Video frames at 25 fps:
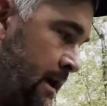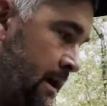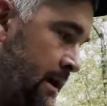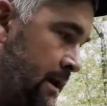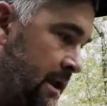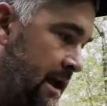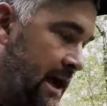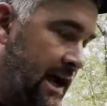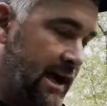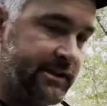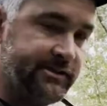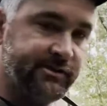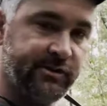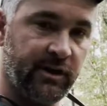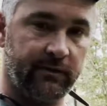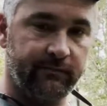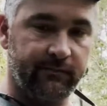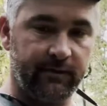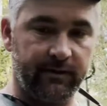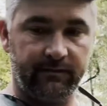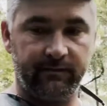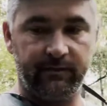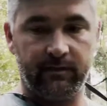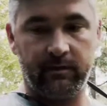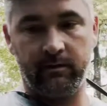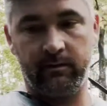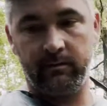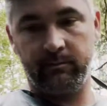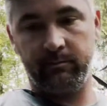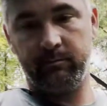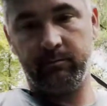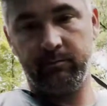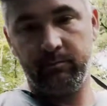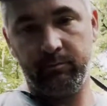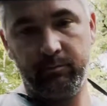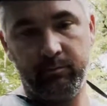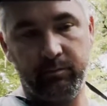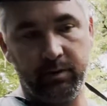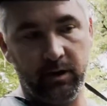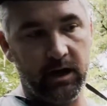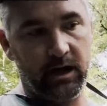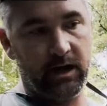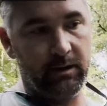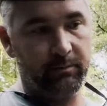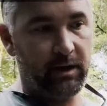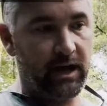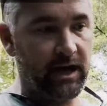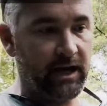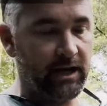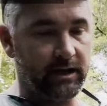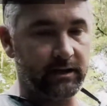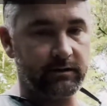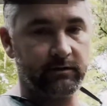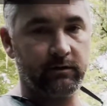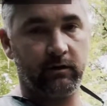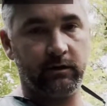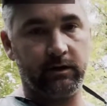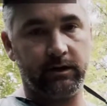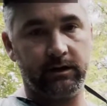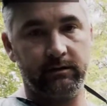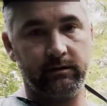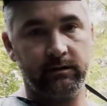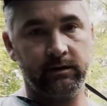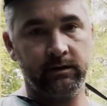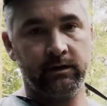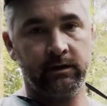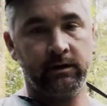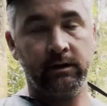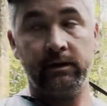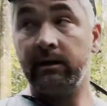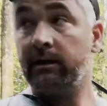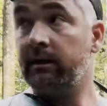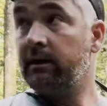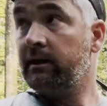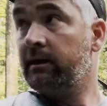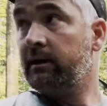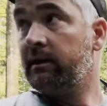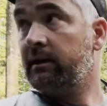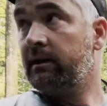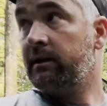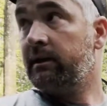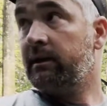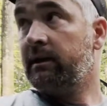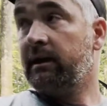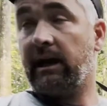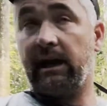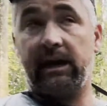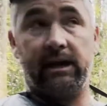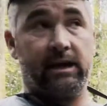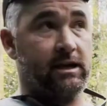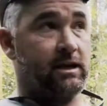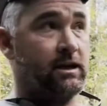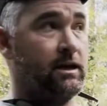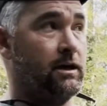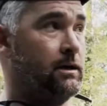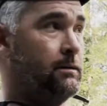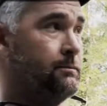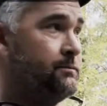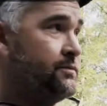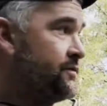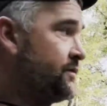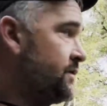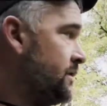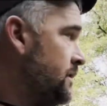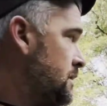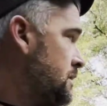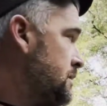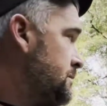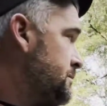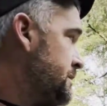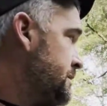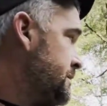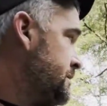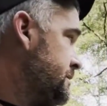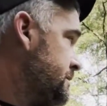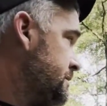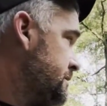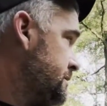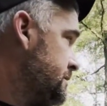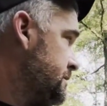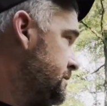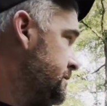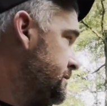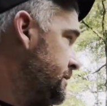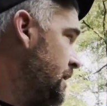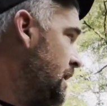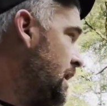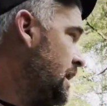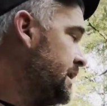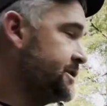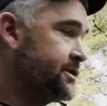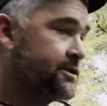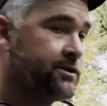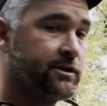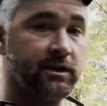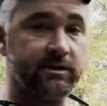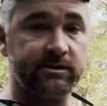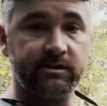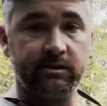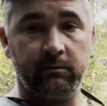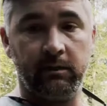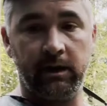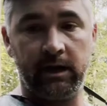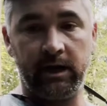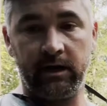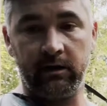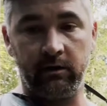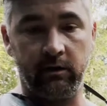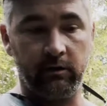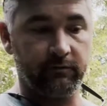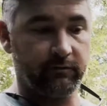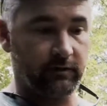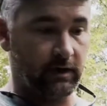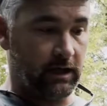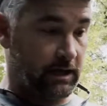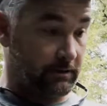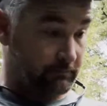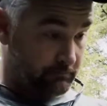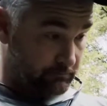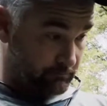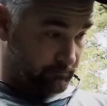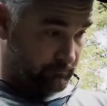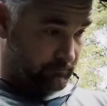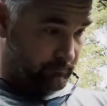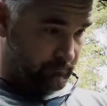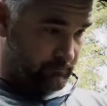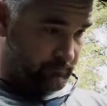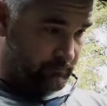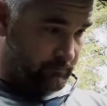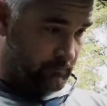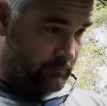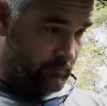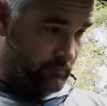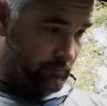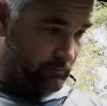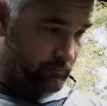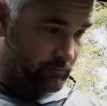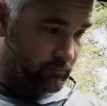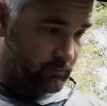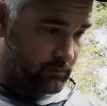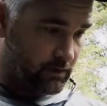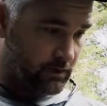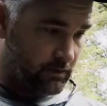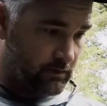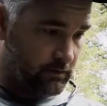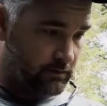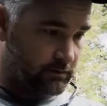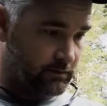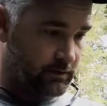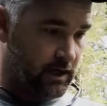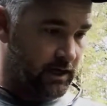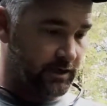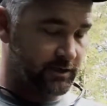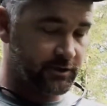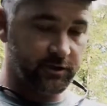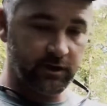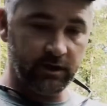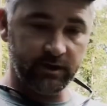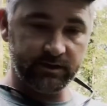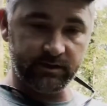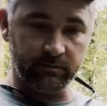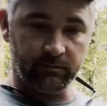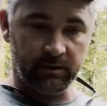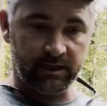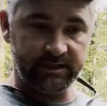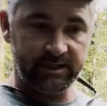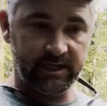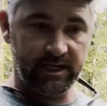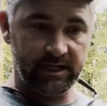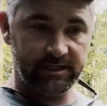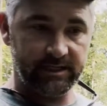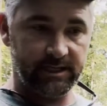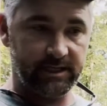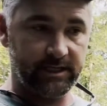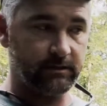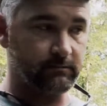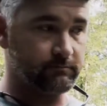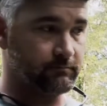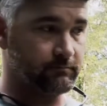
I suffer from panic target, and it comes from not trusting my arrow flight, not trusting my technique,